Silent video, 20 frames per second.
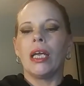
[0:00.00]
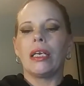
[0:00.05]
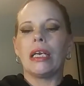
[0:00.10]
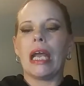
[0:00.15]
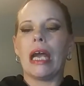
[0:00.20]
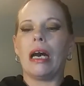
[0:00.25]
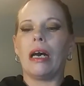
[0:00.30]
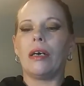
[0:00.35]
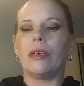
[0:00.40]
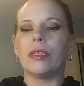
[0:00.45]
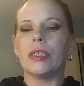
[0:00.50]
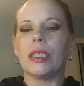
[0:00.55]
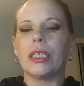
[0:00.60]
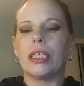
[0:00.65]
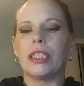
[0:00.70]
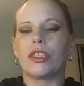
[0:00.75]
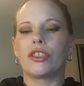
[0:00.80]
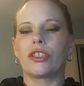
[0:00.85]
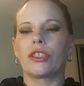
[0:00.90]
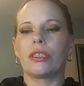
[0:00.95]
Now,
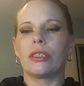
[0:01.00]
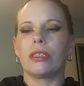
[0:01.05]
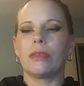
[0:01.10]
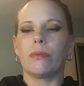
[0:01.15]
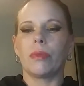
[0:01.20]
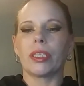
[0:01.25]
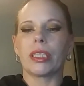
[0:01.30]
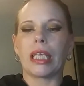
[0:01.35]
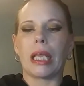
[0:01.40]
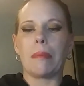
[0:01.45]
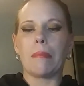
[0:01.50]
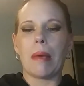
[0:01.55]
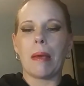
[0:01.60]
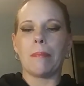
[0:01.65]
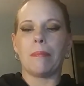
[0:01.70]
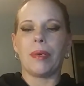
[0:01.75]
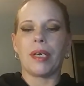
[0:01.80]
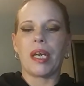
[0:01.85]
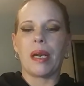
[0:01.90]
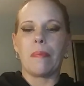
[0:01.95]
it's what they
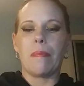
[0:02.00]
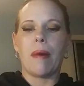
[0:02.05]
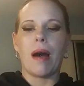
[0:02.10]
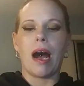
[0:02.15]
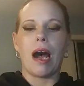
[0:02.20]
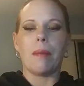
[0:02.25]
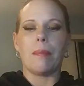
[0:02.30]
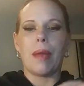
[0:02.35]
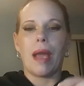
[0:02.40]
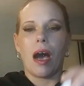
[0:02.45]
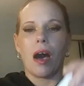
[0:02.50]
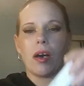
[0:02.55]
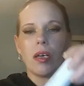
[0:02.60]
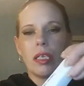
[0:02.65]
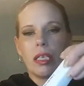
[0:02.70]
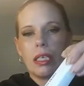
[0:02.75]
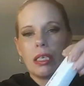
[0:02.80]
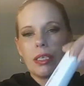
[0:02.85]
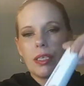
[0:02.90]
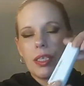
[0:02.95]
meant by the pop out
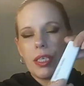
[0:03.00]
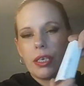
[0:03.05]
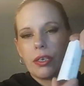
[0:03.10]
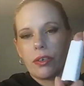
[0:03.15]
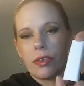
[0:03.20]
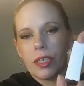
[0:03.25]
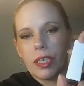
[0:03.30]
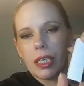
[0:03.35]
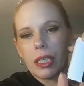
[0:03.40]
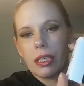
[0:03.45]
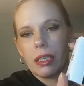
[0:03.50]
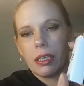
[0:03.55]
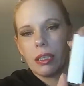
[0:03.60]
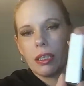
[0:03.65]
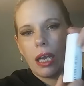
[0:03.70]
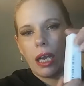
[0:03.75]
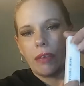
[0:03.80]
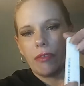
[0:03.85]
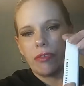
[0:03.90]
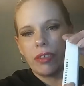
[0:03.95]
is
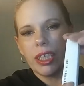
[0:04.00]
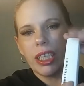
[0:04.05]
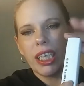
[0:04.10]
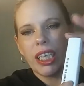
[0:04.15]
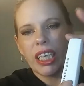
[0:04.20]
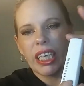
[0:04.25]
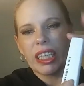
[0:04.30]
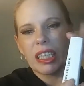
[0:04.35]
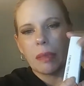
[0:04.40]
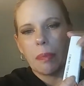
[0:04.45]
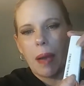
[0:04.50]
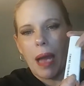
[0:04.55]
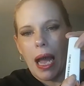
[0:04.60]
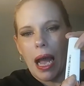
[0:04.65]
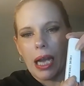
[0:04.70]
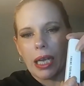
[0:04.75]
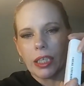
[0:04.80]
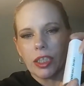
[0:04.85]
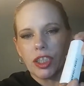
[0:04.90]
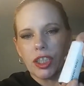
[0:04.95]
I really like the
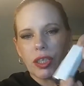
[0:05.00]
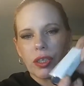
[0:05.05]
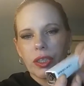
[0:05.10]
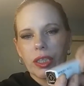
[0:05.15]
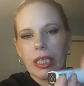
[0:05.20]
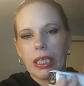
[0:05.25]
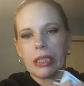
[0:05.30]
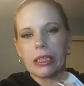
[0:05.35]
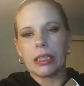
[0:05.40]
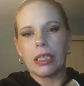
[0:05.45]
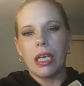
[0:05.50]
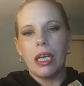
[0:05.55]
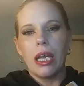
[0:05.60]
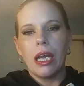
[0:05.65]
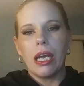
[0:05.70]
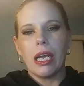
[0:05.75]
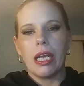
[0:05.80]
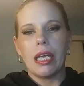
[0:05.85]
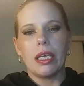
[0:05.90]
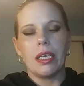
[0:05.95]
packaging on this.
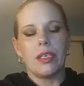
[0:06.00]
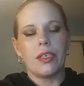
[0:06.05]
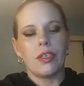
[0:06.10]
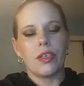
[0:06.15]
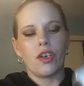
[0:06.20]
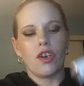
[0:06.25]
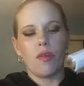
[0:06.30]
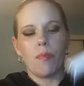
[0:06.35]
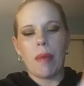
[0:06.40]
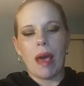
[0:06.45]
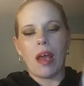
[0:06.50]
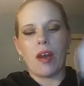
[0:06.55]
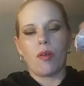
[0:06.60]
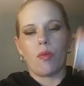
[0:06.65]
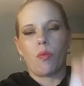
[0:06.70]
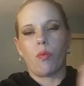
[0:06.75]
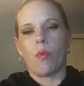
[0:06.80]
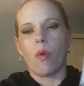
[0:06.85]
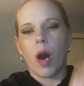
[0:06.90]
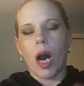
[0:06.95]
Is no
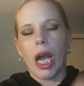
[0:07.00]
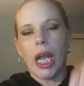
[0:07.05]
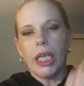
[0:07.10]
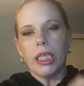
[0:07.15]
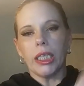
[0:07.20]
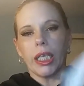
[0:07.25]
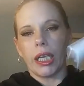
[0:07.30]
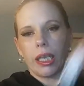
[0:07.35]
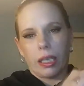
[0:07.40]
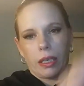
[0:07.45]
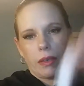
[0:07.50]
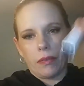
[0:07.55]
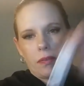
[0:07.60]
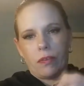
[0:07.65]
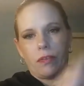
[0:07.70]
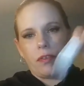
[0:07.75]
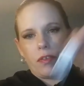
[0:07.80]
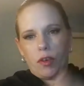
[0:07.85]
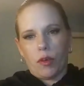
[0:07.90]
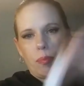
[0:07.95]
matter what, like
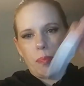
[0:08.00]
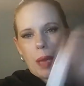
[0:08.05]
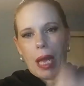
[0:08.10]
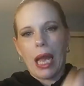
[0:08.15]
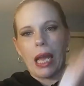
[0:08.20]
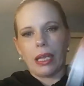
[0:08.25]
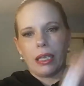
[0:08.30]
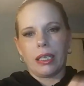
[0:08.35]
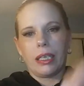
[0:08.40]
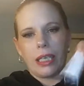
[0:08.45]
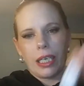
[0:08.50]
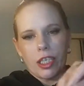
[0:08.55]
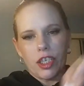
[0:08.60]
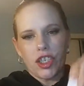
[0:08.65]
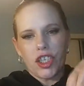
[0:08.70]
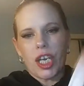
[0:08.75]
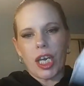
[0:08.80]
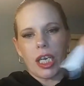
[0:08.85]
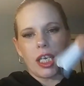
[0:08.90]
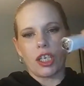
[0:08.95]
if your bag gets
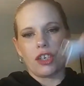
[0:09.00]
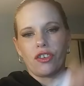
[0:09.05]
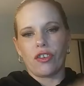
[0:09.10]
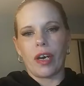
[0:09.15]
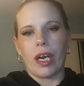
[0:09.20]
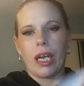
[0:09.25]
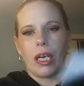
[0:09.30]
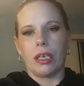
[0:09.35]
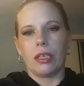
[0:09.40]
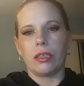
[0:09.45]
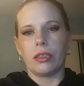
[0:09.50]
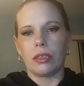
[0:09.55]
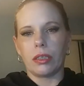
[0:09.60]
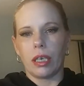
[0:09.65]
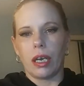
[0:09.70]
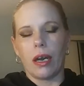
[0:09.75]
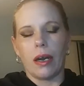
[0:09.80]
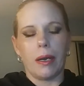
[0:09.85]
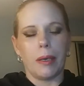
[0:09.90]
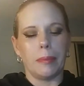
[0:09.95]
shaken around,
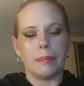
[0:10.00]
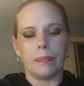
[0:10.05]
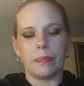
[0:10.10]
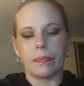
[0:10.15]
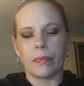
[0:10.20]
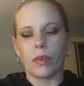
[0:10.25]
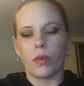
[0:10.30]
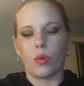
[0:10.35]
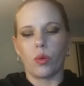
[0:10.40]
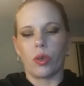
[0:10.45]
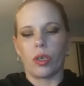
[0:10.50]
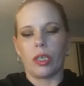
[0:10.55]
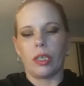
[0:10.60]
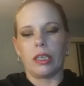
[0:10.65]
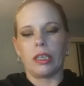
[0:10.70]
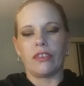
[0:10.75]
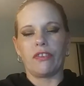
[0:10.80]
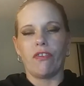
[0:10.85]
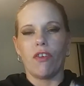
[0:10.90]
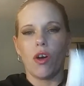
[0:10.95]
or
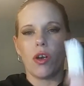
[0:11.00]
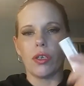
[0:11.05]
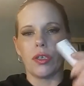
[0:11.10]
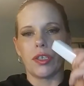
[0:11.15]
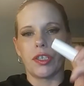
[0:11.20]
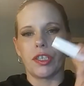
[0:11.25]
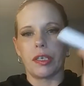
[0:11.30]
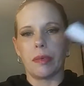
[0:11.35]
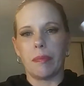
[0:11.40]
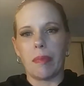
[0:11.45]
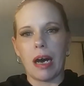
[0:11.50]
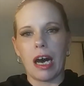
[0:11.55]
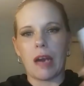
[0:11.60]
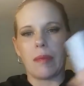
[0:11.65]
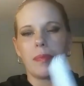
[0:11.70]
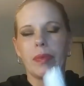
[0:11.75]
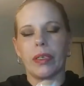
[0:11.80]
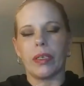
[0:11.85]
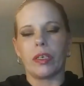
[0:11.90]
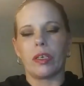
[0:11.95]
it falls to the
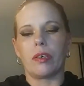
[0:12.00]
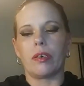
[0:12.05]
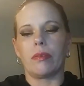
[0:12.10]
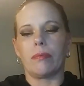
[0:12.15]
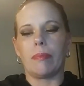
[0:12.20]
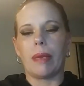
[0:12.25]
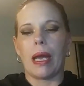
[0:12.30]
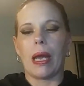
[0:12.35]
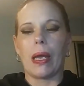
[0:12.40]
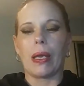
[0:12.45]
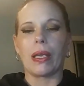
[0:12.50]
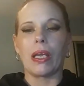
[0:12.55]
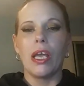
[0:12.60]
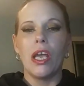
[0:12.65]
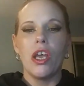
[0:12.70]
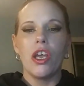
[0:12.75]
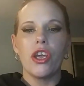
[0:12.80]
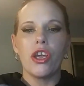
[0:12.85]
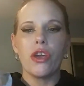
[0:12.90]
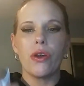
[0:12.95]
bottom of your bag,
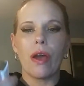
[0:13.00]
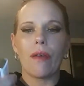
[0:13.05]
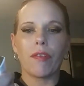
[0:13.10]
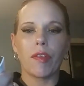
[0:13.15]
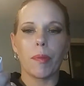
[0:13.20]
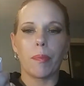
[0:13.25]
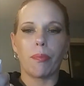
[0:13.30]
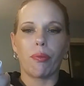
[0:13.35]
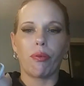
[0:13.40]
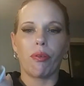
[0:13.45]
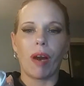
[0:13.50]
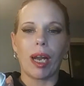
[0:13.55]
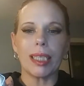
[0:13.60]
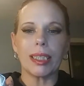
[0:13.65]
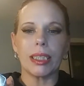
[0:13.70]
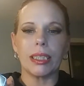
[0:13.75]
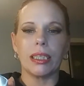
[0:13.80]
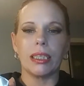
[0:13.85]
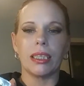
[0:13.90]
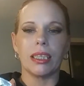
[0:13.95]
you have to
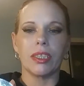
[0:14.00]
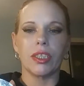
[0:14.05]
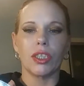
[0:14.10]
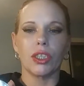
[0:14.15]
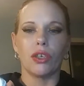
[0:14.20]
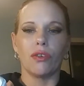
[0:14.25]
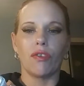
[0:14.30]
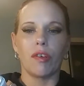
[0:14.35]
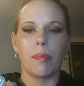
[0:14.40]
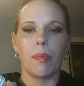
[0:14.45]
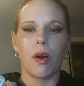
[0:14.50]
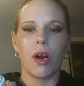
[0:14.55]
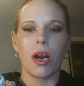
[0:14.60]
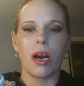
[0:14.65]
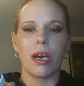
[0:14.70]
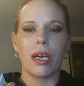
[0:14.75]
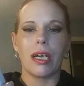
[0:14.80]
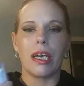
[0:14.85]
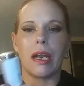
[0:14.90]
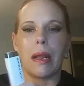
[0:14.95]
press in the silver
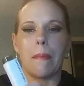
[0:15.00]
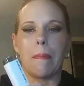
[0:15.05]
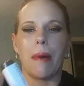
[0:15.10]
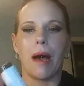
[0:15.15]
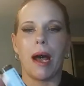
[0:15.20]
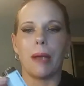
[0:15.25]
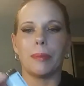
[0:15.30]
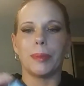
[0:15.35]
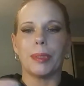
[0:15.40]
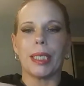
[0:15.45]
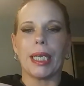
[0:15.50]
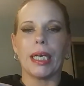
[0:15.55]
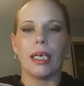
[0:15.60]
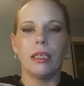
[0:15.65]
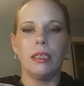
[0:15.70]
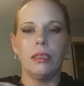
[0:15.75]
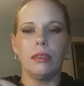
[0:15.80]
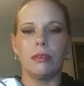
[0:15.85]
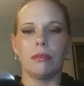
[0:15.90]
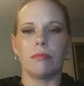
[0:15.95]
part and that pops
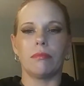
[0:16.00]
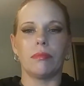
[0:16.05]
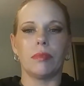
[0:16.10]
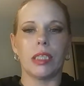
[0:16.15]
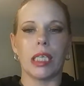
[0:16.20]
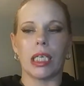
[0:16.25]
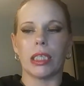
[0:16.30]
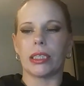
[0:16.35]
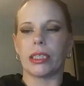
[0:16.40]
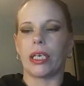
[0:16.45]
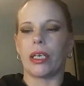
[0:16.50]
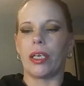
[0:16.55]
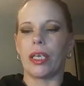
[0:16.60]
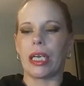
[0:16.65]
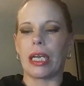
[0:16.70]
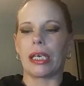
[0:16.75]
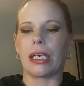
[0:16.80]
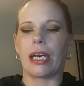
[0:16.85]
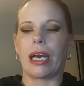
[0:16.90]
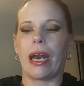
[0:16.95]
out, and that's how
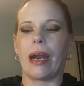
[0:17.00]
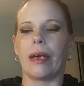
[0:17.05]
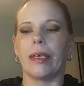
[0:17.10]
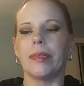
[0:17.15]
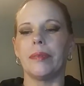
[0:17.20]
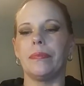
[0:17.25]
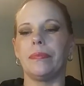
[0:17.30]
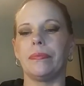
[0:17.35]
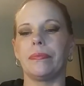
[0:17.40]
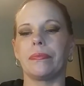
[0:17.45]
you get it out.